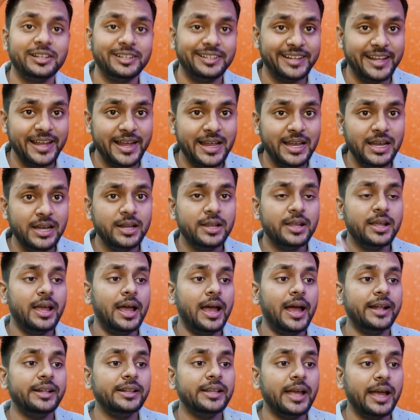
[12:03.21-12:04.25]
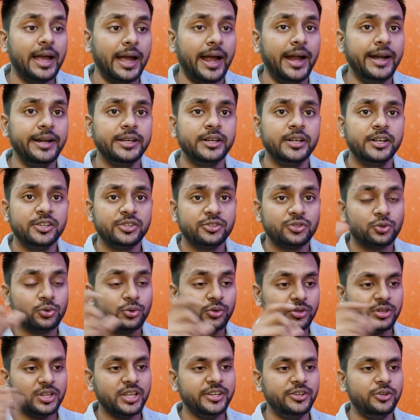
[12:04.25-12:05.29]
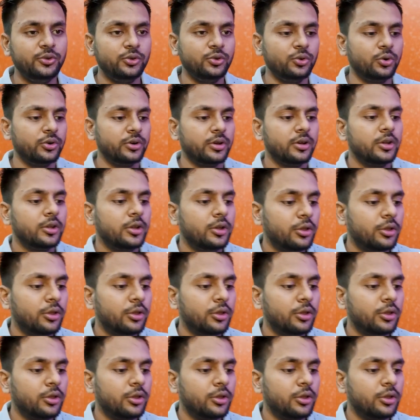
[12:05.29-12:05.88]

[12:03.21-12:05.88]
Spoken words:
tail and the head to the new node.